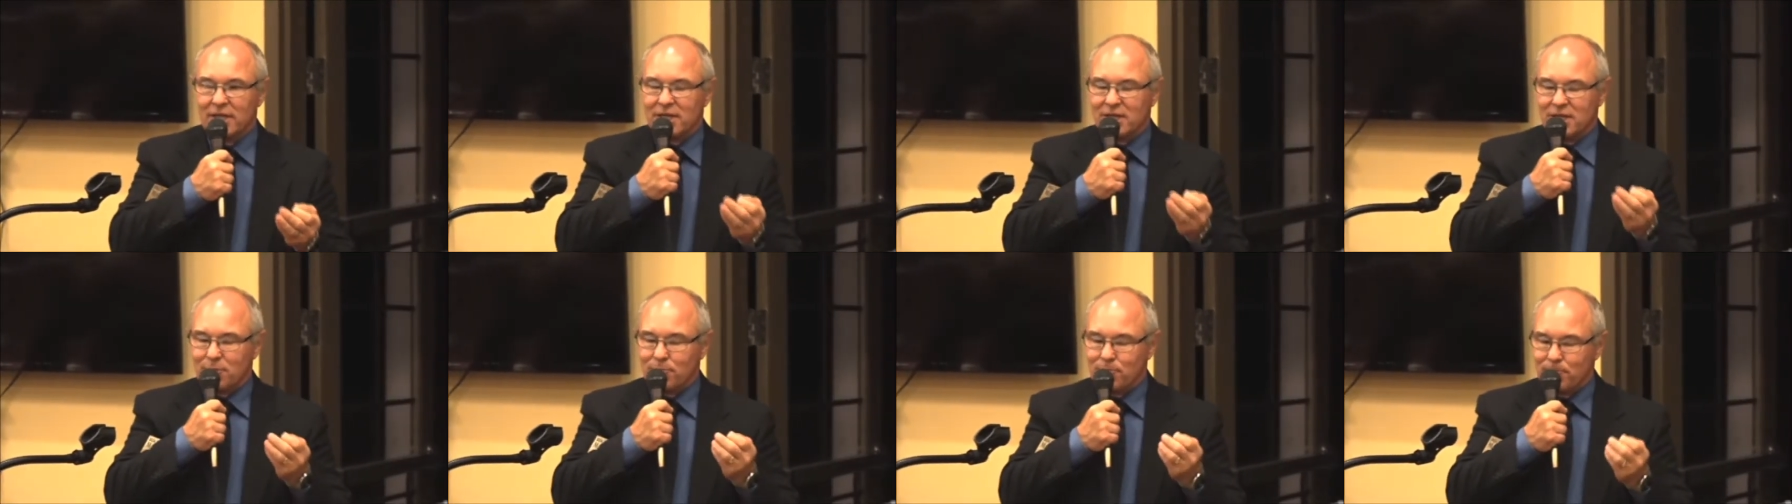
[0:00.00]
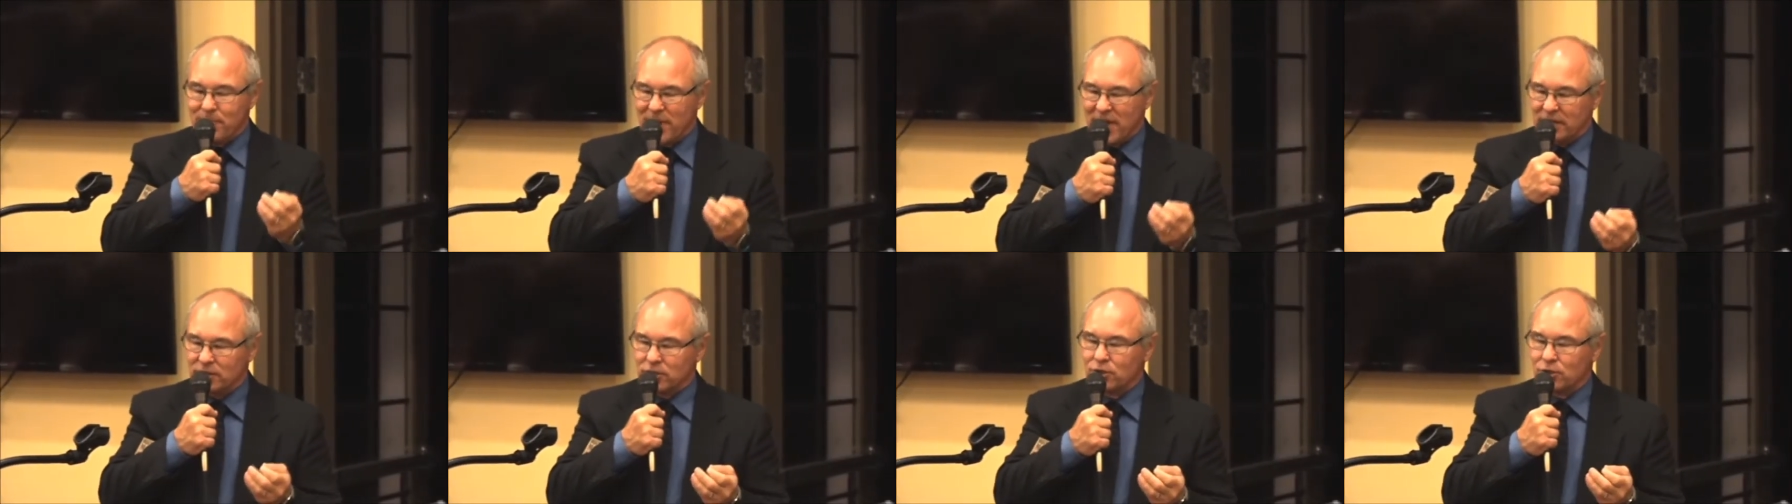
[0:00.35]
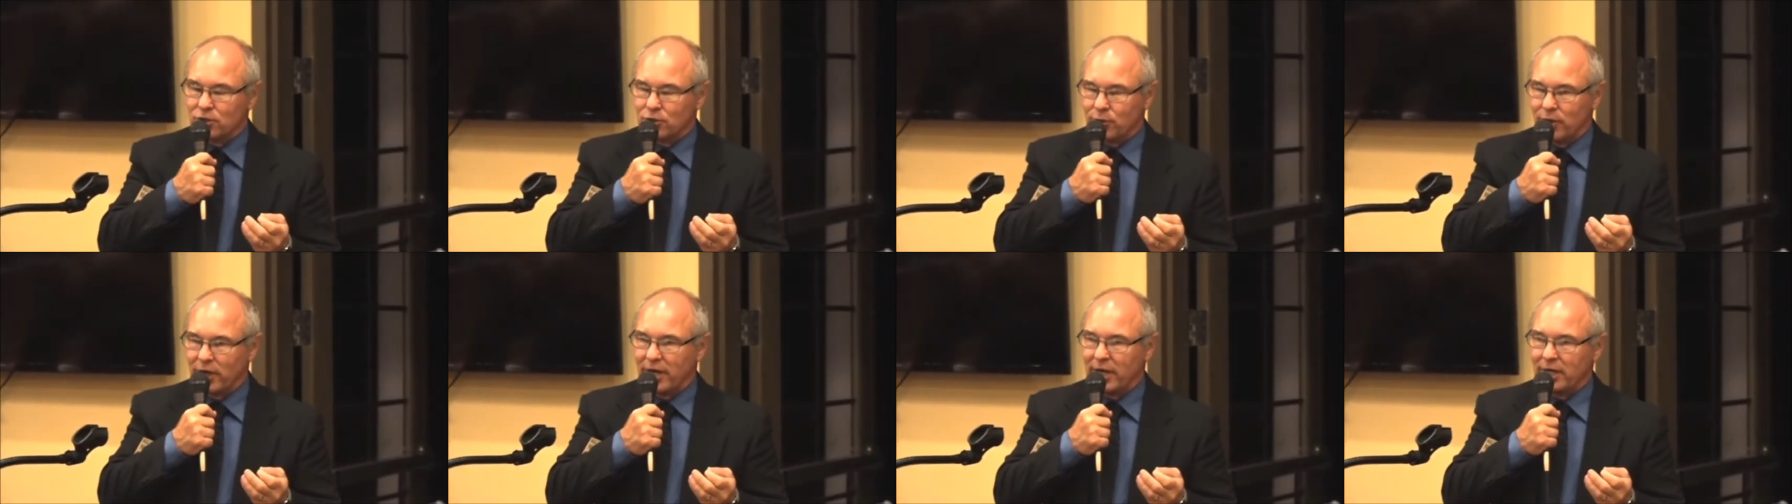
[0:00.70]
the best
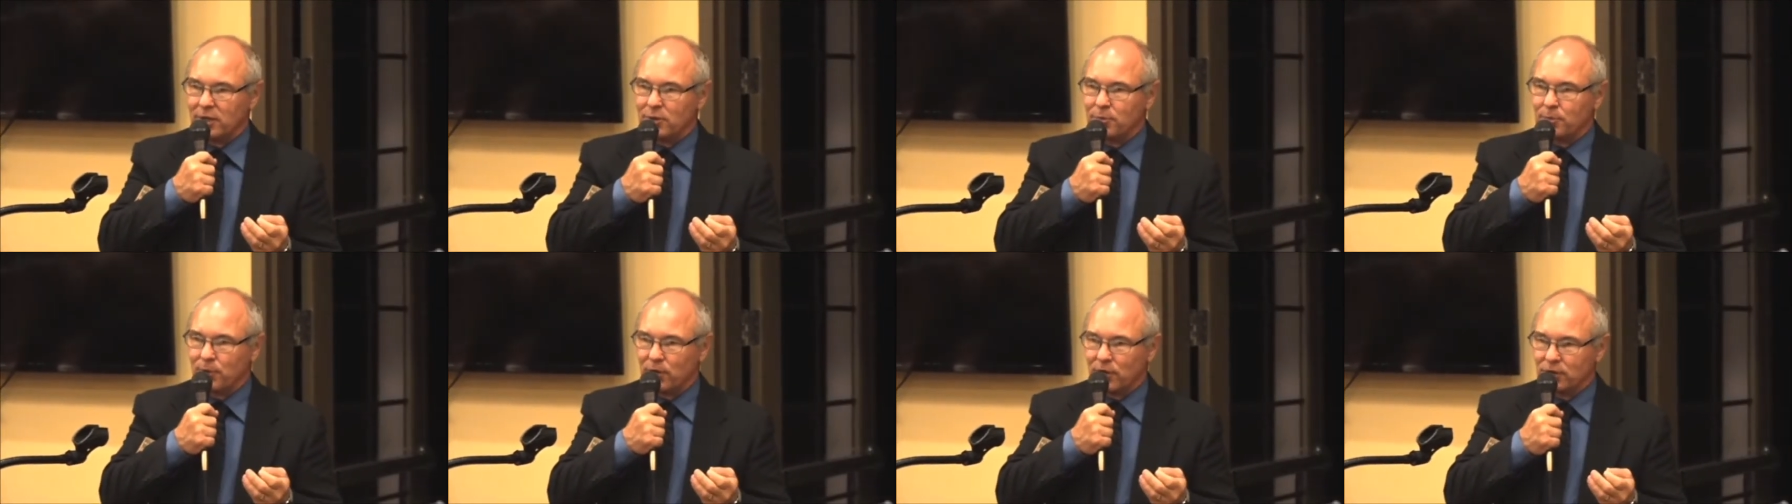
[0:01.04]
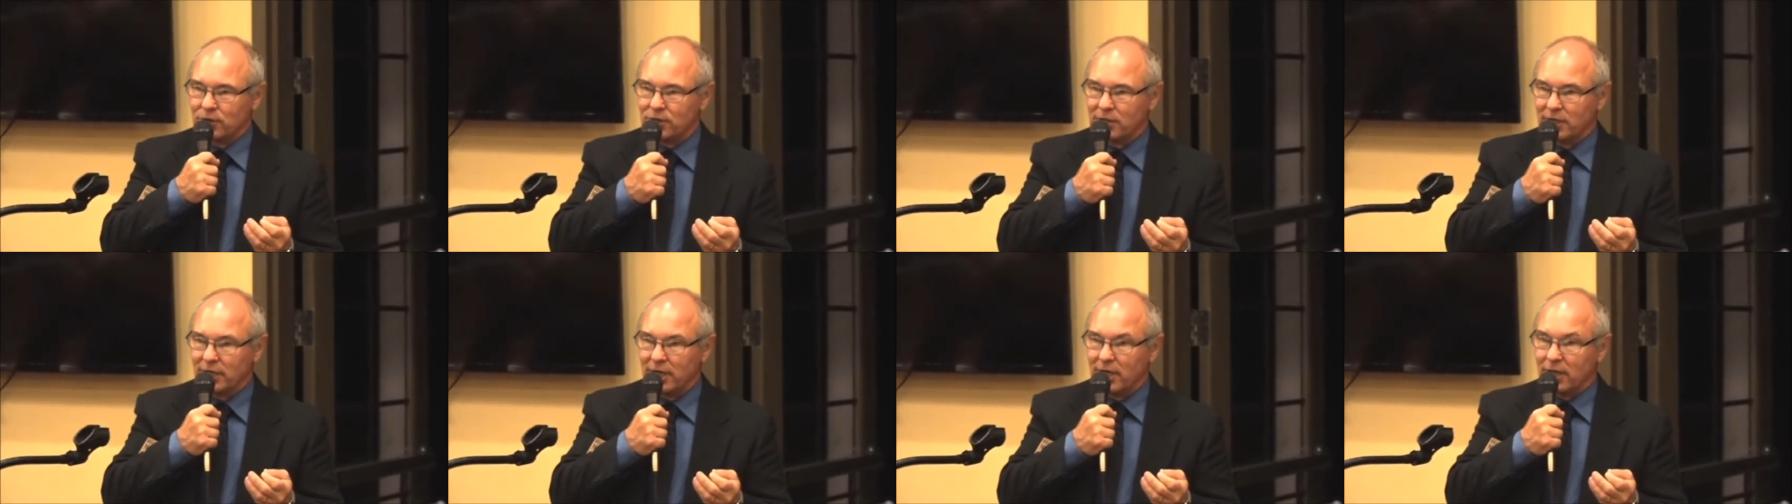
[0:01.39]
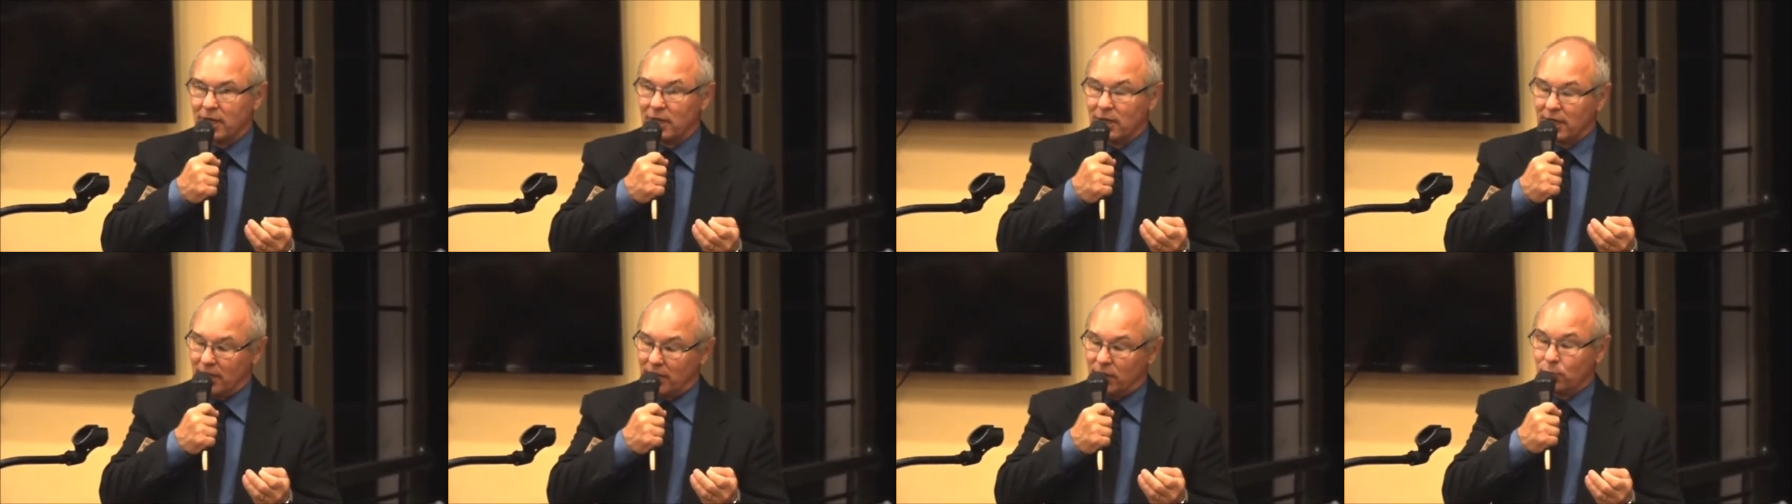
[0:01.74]
trained
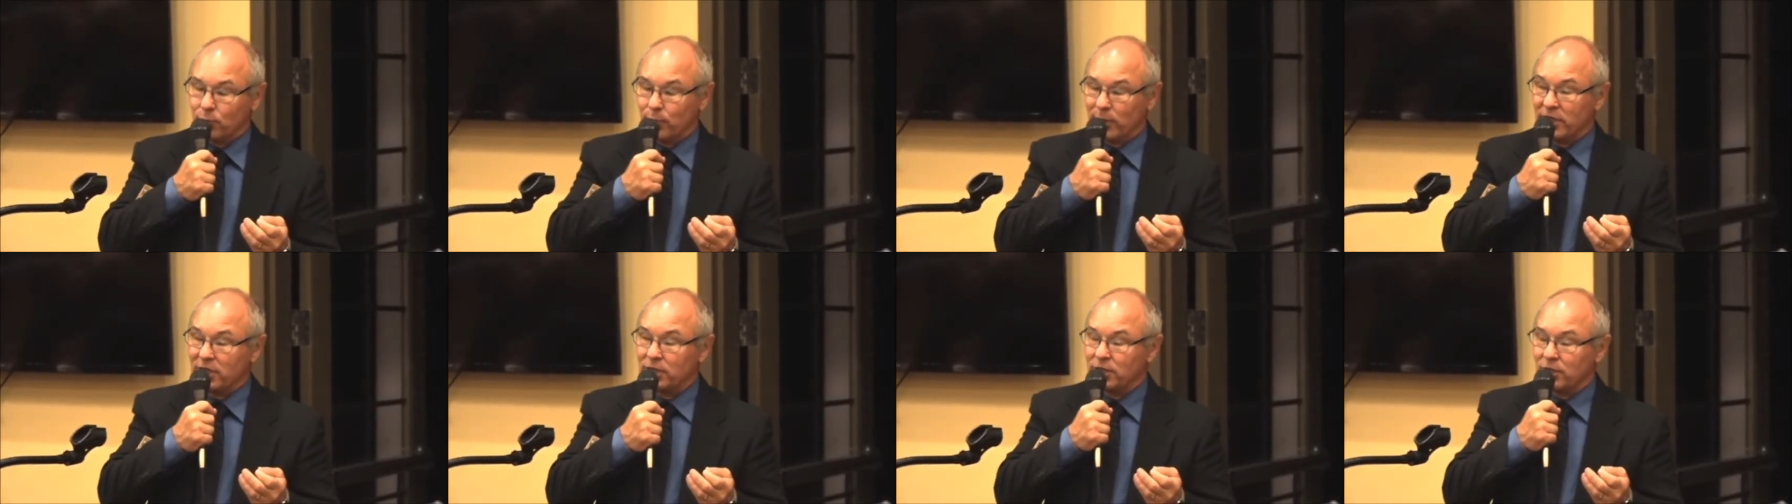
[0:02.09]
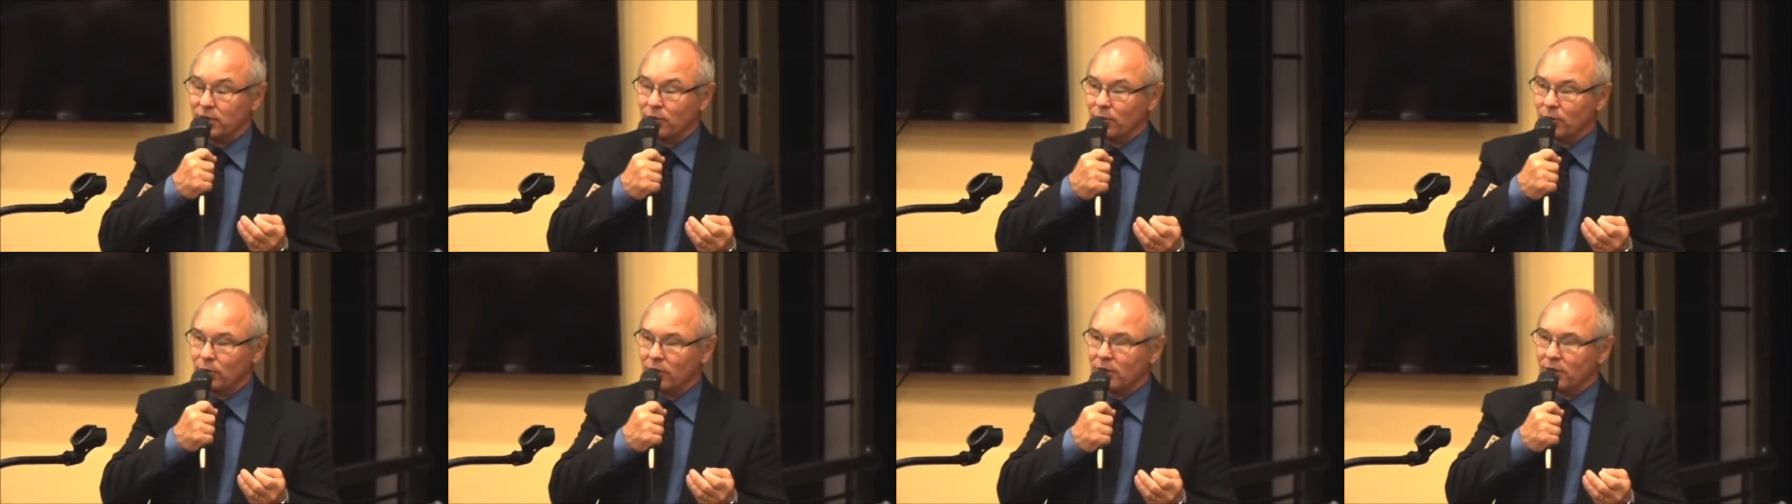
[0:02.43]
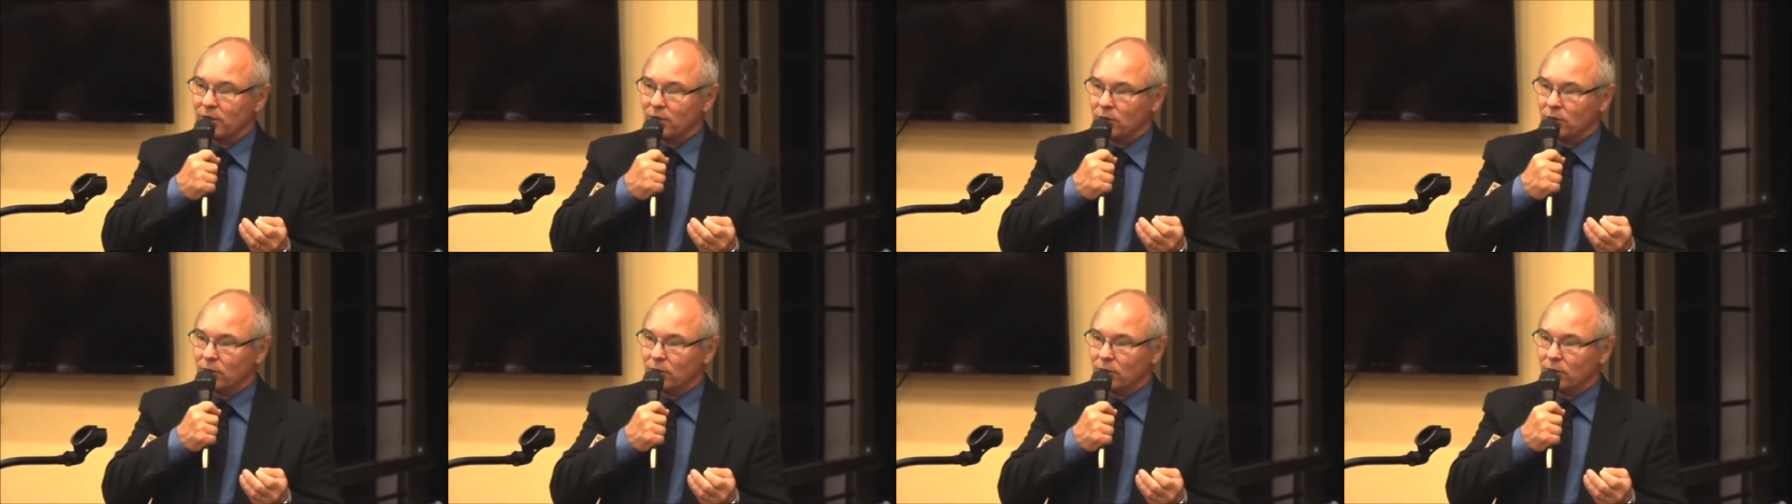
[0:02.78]
personnel, and we do.